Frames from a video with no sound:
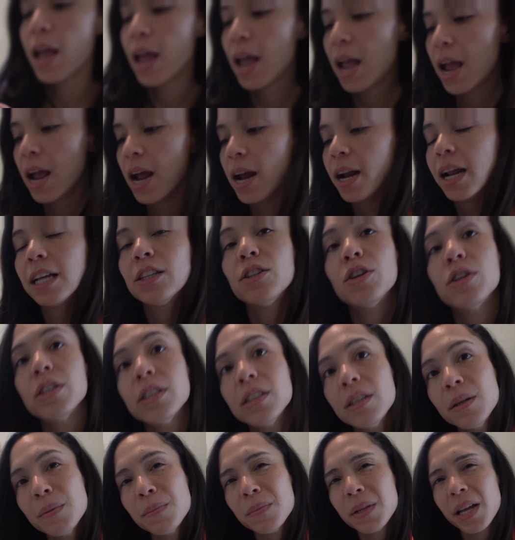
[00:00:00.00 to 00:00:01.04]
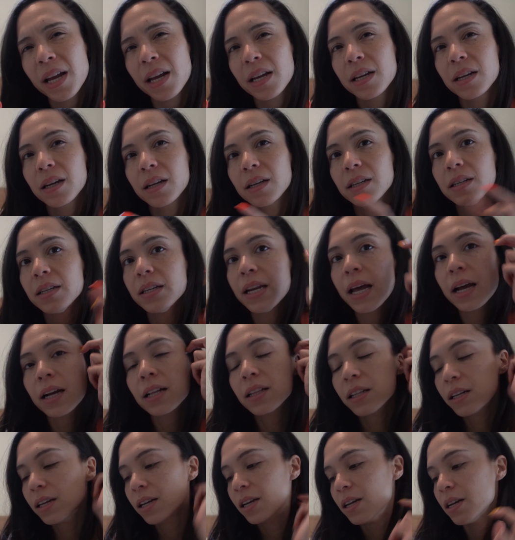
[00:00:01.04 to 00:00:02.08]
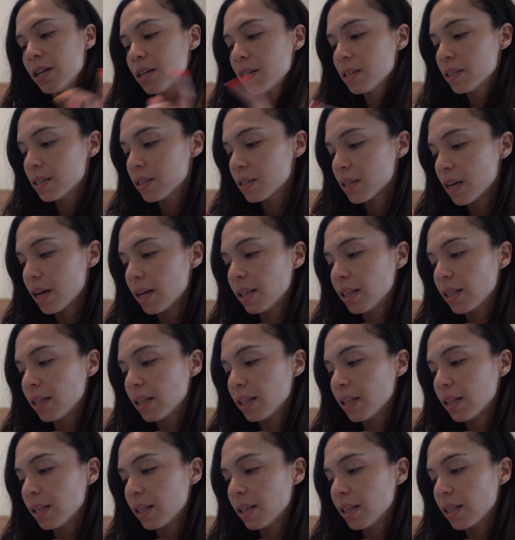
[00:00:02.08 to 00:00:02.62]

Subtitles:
And I took some like necklace,